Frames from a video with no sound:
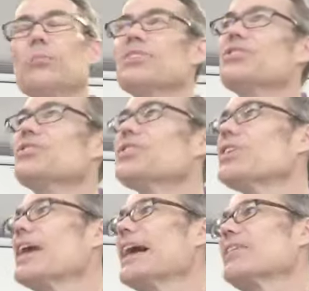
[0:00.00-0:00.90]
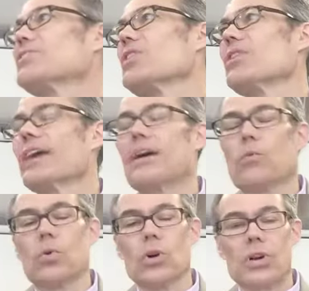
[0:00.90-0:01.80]
But still, how does all that
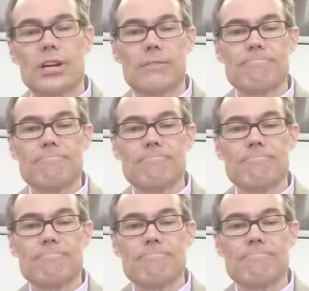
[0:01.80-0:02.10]
work?